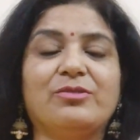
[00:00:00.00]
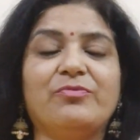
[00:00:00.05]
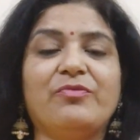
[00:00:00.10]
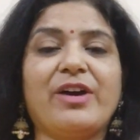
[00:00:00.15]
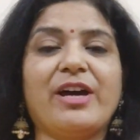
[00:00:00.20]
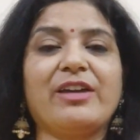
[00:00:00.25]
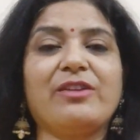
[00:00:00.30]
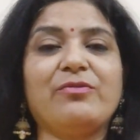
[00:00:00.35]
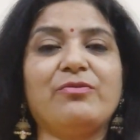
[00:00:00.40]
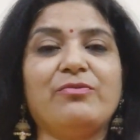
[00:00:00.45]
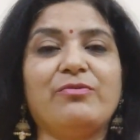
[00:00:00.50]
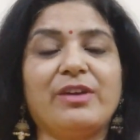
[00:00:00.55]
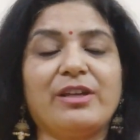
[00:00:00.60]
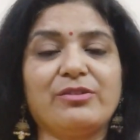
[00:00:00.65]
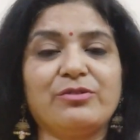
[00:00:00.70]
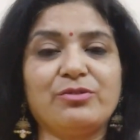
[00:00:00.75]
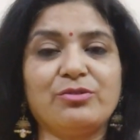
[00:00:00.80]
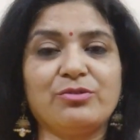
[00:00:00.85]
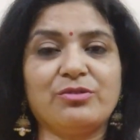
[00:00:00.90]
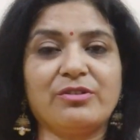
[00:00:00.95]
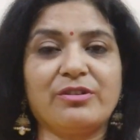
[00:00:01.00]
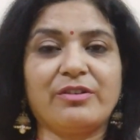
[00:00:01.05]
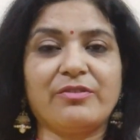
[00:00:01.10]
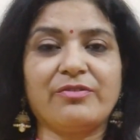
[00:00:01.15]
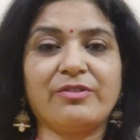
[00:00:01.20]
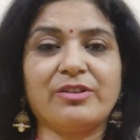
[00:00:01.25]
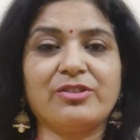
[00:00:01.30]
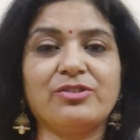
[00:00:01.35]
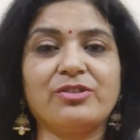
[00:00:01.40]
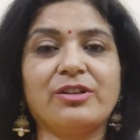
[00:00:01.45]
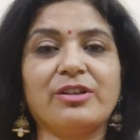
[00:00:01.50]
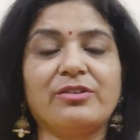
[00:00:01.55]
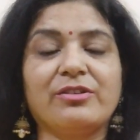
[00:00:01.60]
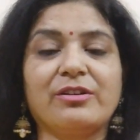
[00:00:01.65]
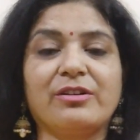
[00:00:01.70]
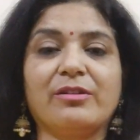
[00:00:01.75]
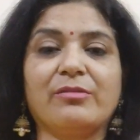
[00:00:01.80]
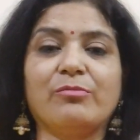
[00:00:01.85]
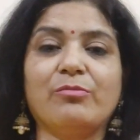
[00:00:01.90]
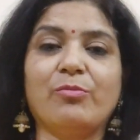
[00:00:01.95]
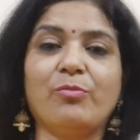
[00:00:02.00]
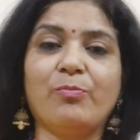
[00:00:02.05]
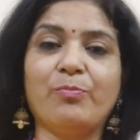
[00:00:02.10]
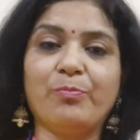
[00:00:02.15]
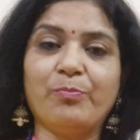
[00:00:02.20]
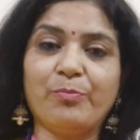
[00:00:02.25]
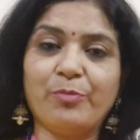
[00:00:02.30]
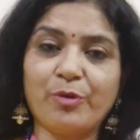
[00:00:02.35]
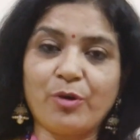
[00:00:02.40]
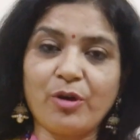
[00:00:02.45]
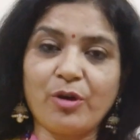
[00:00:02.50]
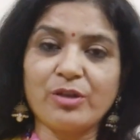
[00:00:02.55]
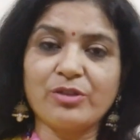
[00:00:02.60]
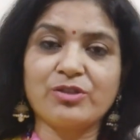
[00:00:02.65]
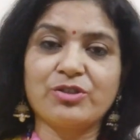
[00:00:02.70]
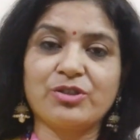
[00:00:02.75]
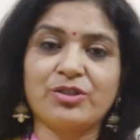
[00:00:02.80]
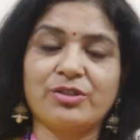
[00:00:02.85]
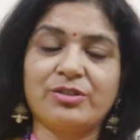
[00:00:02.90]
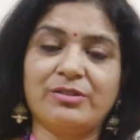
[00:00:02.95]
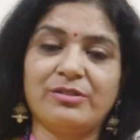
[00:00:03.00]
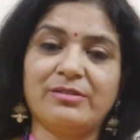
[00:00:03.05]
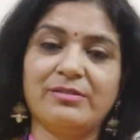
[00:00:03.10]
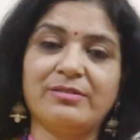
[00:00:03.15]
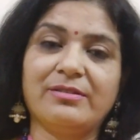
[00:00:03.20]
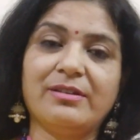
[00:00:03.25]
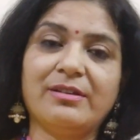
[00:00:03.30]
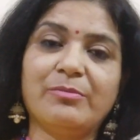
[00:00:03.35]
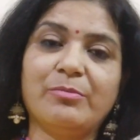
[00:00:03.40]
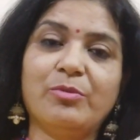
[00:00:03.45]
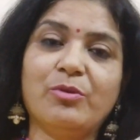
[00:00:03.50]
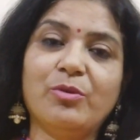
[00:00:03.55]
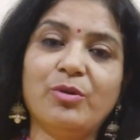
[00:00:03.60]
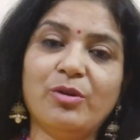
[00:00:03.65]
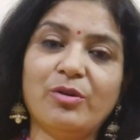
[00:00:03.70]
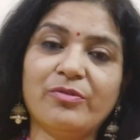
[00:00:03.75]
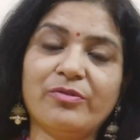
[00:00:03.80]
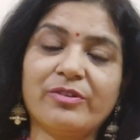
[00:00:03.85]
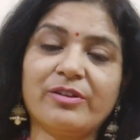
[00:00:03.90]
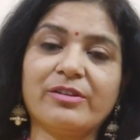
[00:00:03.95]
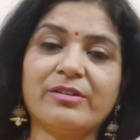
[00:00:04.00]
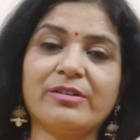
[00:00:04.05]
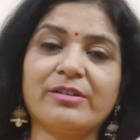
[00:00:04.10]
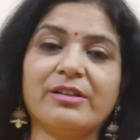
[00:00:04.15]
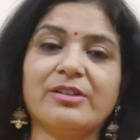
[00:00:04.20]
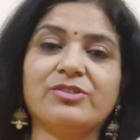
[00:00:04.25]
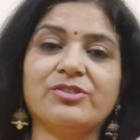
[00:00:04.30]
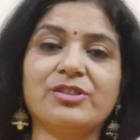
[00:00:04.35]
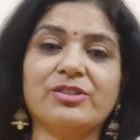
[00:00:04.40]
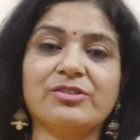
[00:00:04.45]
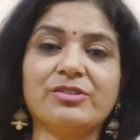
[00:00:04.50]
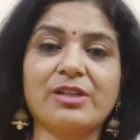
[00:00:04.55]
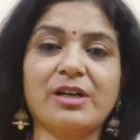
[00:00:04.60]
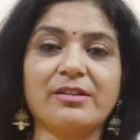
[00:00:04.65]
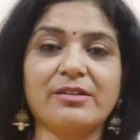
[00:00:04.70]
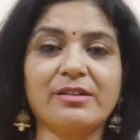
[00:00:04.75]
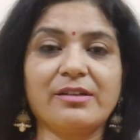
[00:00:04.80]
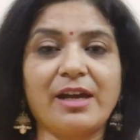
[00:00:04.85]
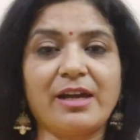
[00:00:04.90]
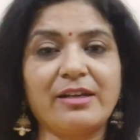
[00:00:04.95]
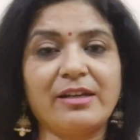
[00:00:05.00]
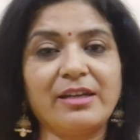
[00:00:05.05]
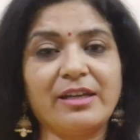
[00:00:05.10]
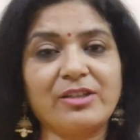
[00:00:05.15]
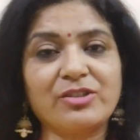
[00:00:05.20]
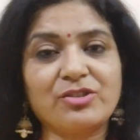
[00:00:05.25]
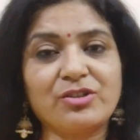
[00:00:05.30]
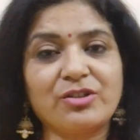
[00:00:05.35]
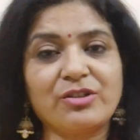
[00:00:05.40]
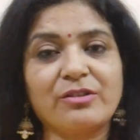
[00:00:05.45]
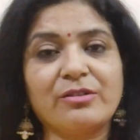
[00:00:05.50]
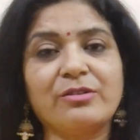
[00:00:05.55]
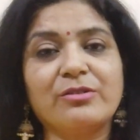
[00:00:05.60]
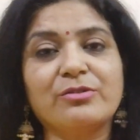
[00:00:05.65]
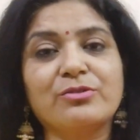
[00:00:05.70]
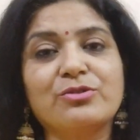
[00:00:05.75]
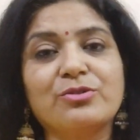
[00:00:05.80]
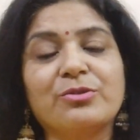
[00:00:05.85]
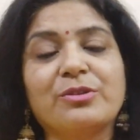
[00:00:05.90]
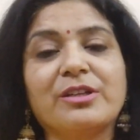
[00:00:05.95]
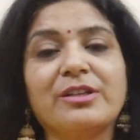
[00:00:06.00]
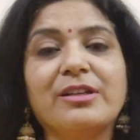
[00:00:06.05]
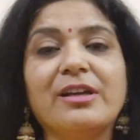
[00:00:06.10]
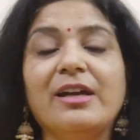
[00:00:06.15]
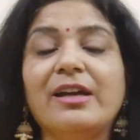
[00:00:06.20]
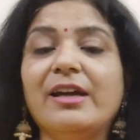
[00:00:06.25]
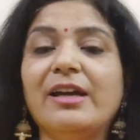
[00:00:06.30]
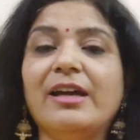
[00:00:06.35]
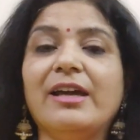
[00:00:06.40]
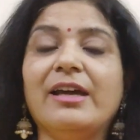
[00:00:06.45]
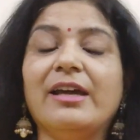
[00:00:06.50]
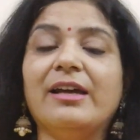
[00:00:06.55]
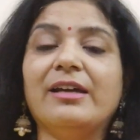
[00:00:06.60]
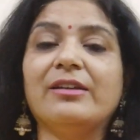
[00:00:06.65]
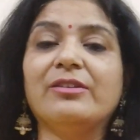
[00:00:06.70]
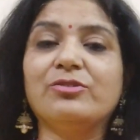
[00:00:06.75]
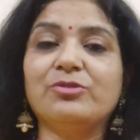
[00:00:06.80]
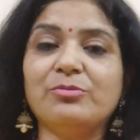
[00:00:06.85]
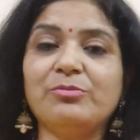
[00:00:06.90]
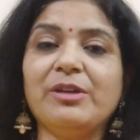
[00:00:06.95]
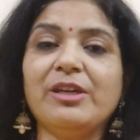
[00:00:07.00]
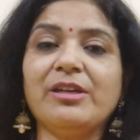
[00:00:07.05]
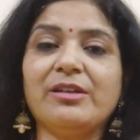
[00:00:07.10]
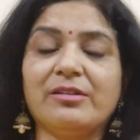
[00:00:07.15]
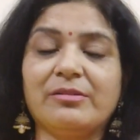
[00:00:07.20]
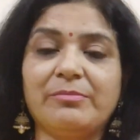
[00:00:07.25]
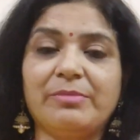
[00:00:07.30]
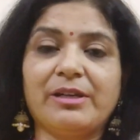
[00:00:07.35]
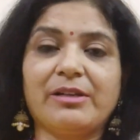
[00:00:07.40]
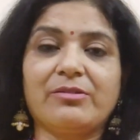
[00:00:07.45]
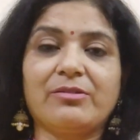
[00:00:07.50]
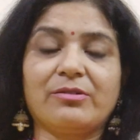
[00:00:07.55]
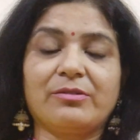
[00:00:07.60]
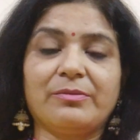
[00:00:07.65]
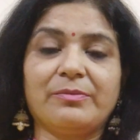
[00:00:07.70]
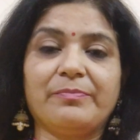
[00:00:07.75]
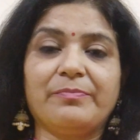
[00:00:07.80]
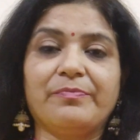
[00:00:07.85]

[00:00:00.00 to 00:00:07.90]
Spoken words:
Wife went to the refrigerator and brought a bowl of curd and she started adding extra curd to it to make it better.